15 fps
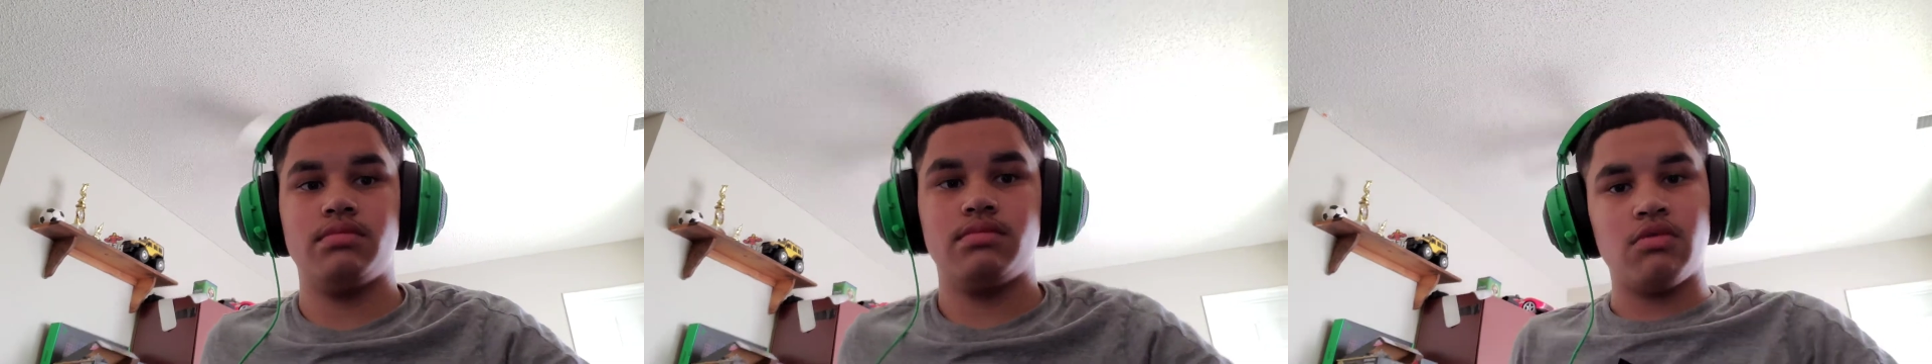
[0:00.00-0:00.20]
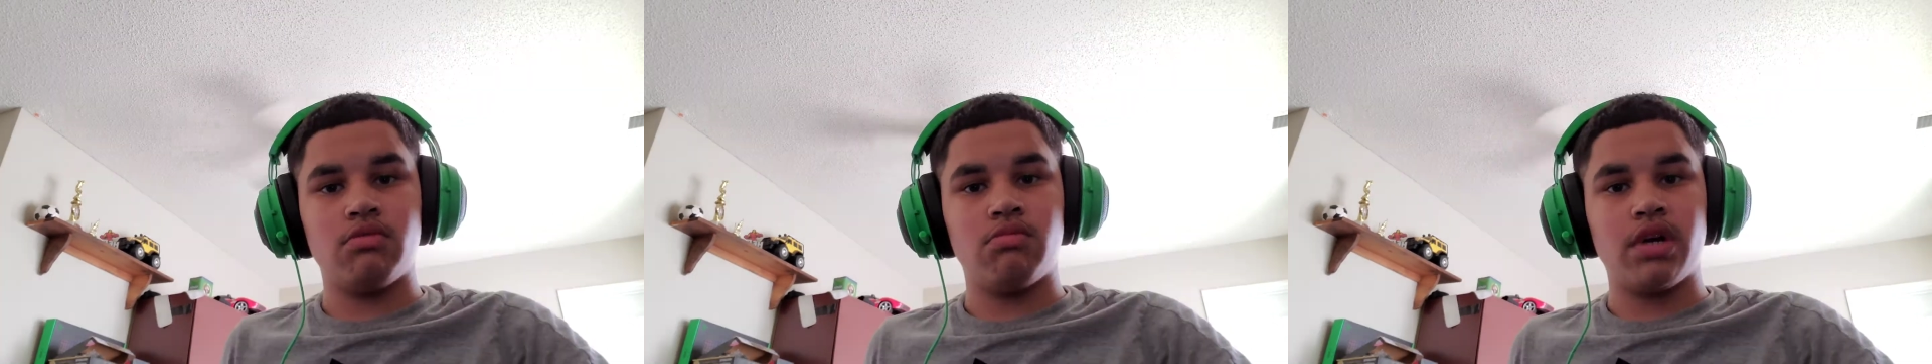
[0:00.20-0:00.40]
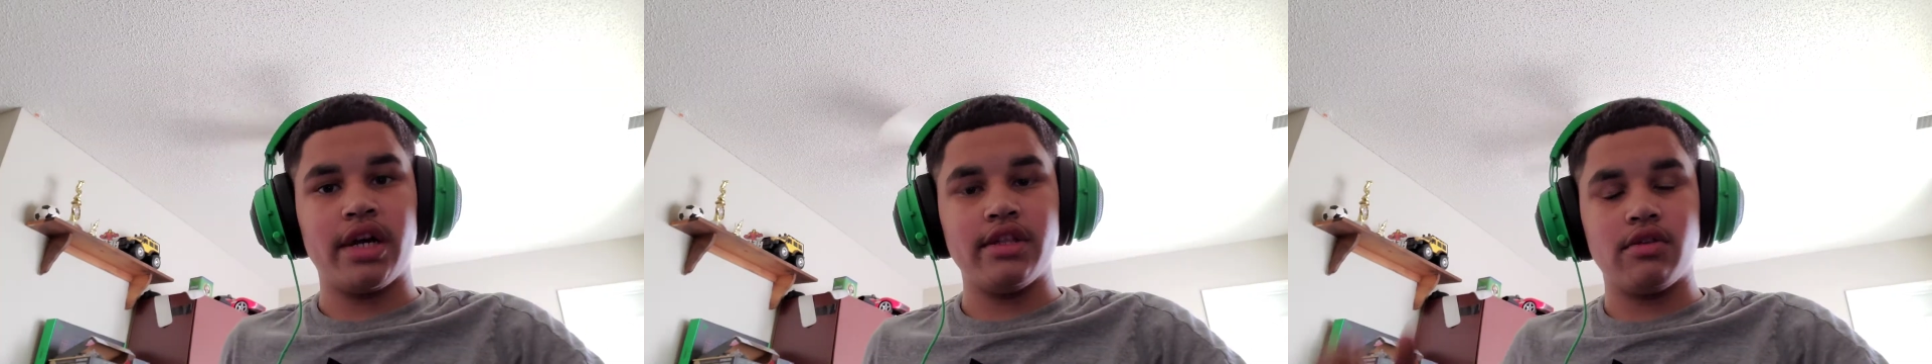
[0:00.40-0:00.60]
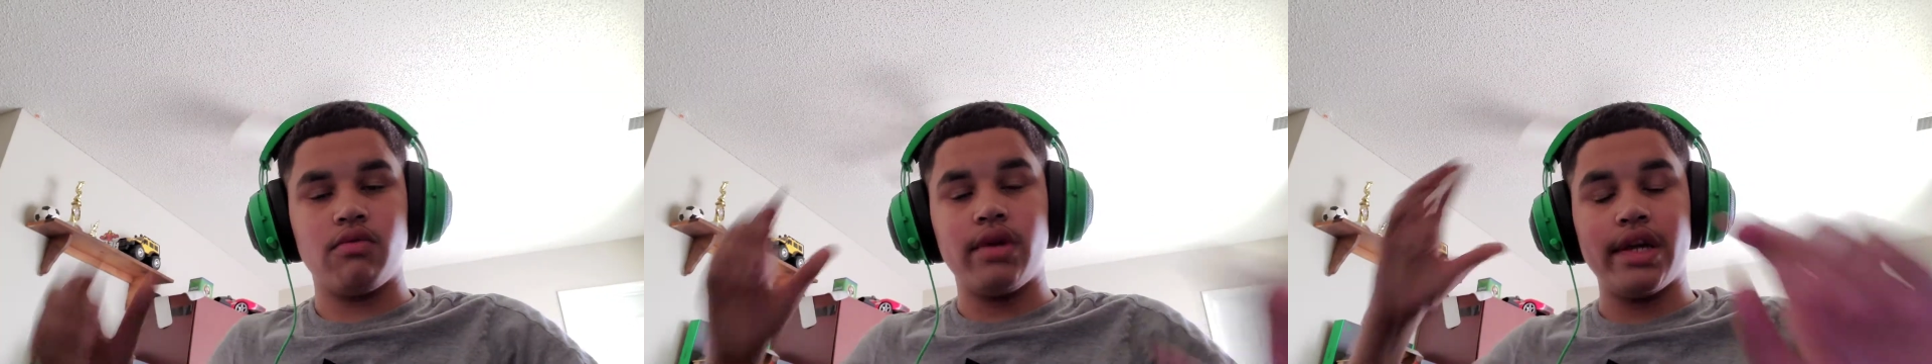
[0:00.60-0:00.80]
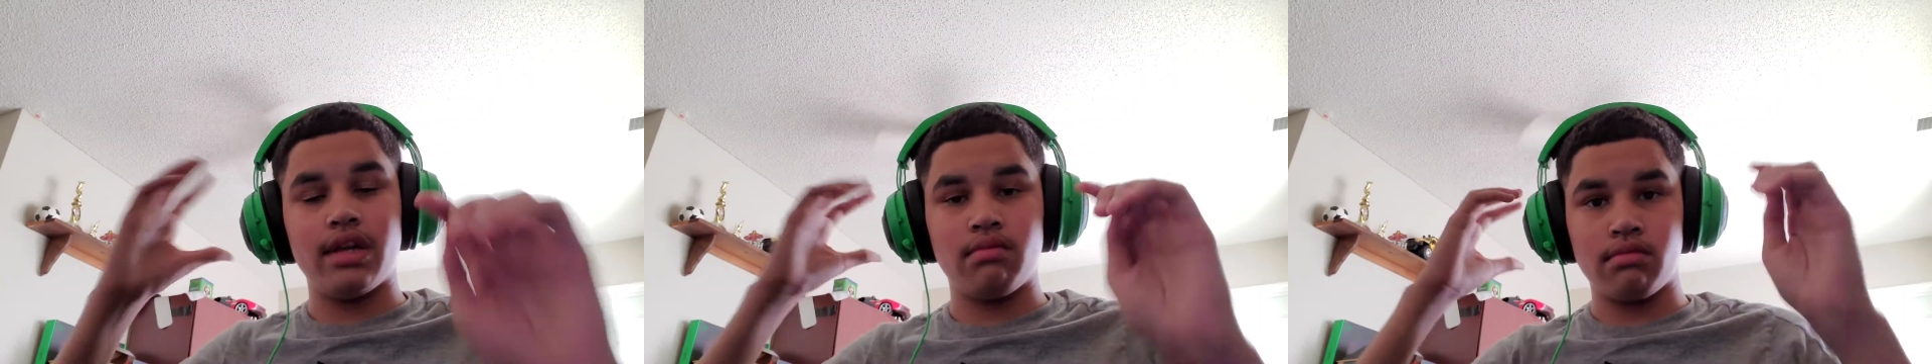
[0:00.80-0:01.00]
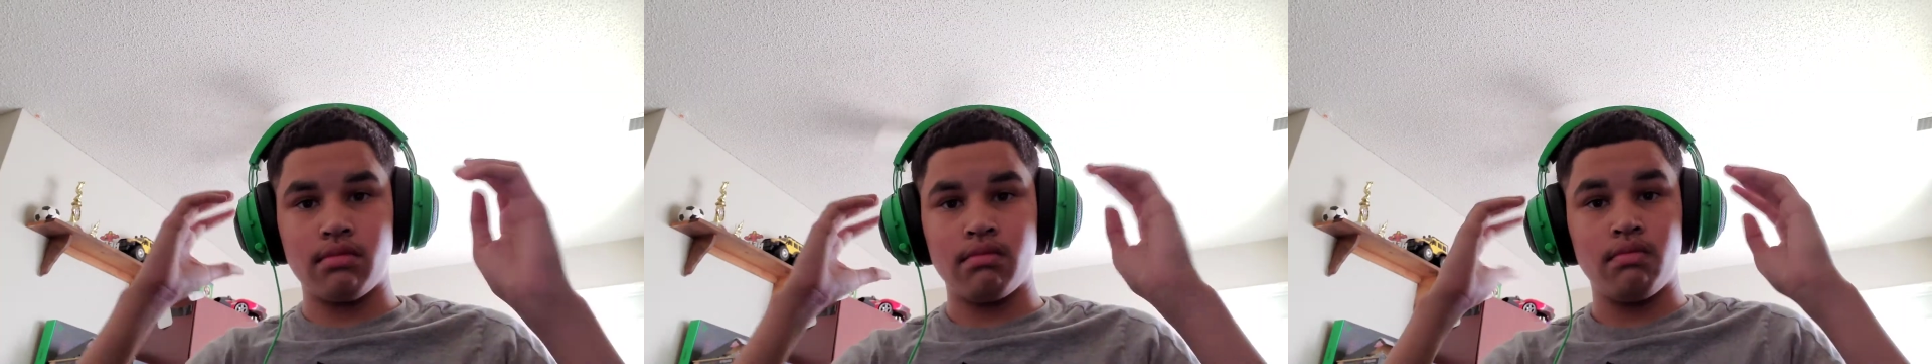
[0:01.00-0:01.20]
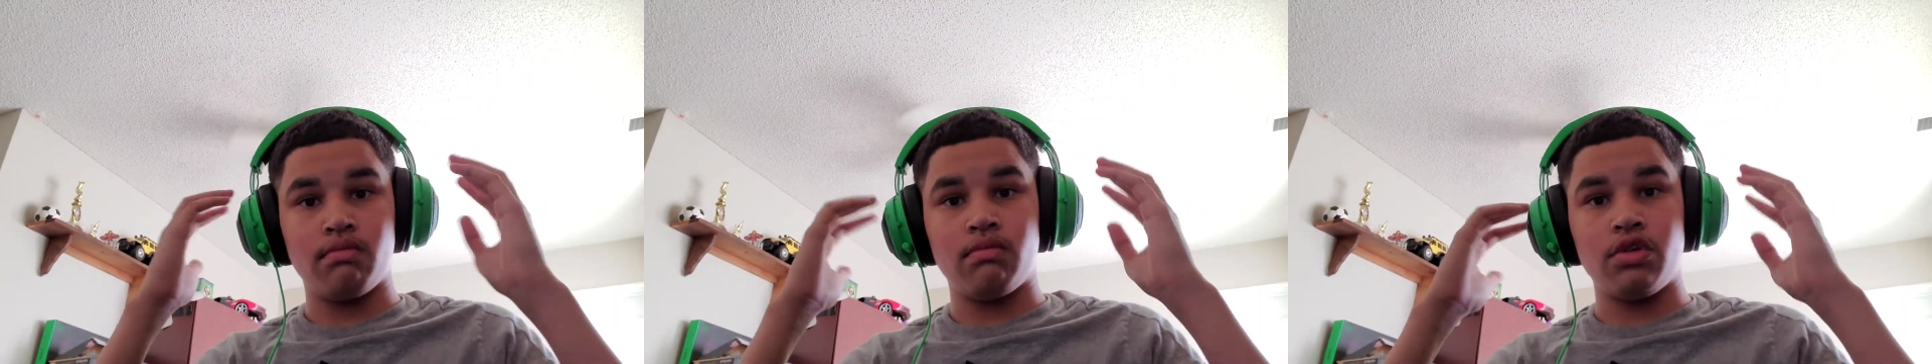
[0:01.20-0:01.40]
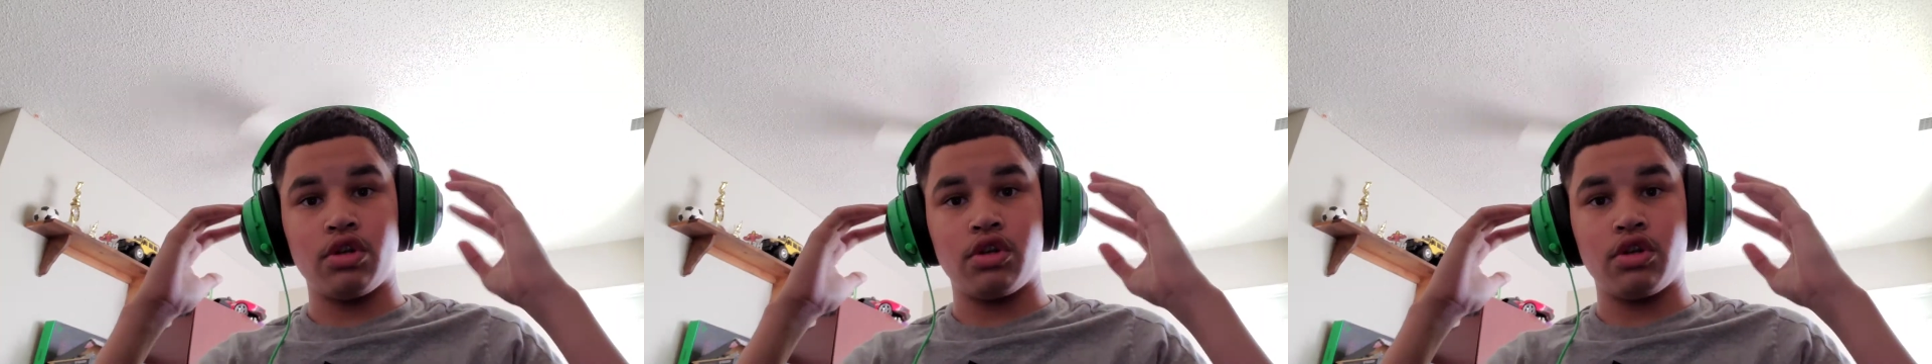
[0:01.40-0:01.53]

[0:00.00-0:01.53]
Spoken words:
By the way, the